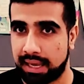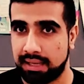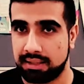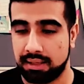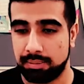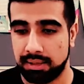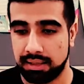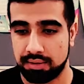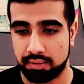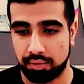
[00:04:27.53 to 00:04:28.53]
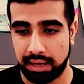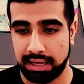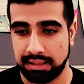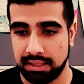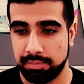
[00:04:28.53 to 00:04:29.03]
ATPs or
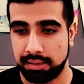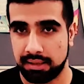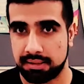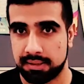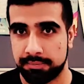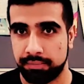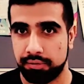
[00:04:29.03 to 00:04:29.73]
ADPs,